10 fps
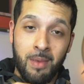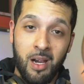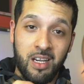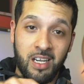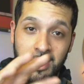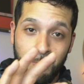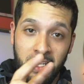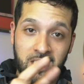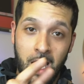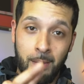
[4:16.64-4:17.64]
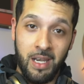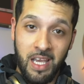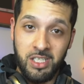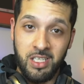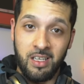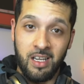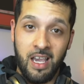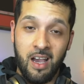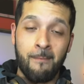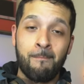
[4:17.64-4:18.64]
American Express combination
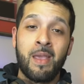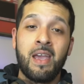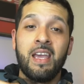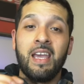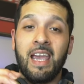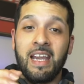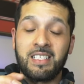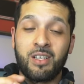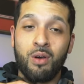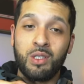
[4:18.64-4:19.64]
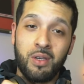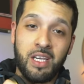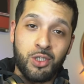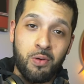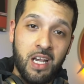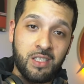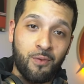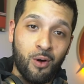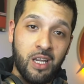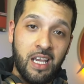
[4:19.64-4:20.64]
account, it is going to get
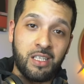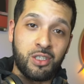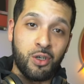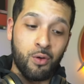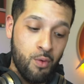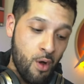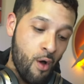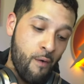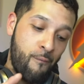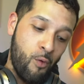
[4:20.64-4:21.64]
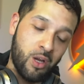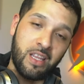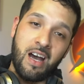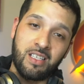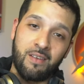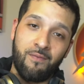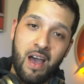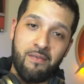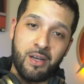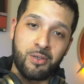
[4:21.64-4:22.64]
transferred into
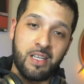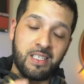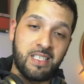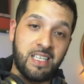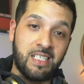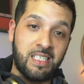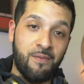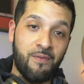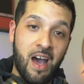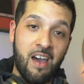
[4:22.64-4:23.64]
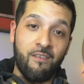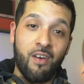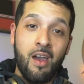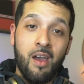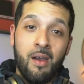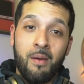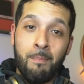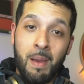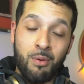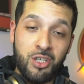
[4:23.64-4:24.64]
4,565
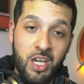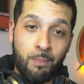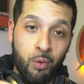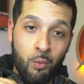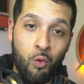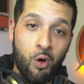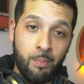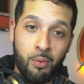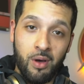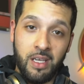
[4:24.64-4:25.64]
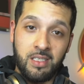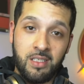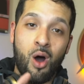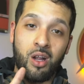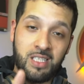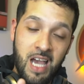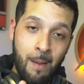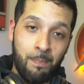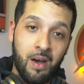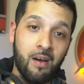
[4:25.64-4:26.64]
membership reward points on
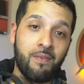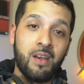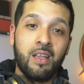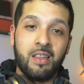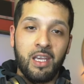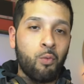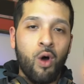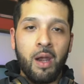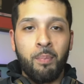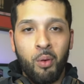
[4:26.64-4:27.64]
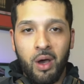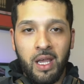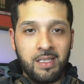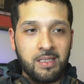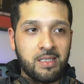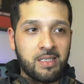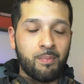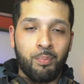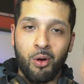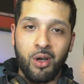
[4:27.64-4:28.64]
top of the 1 point
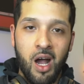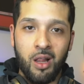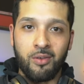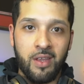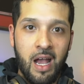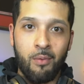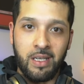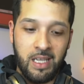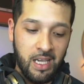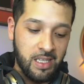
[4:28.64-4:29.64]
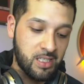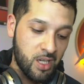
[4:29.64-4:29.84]
per dollar that I would get.